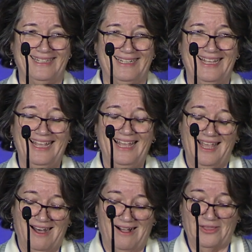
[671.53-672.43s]
And
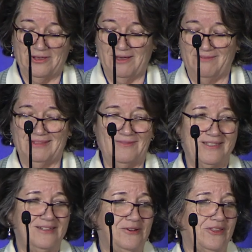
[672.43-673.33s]
although I've lived
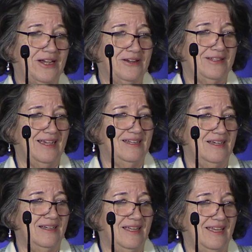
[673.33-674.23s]
in North Carolina